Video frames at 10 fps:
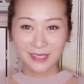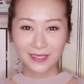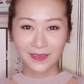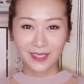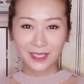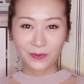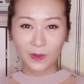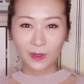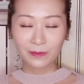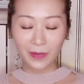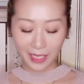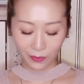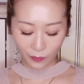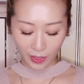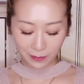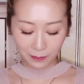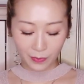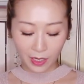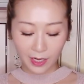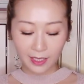So this one, my
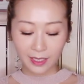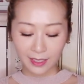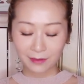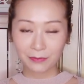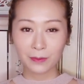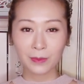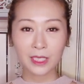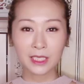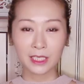grandma got it for me.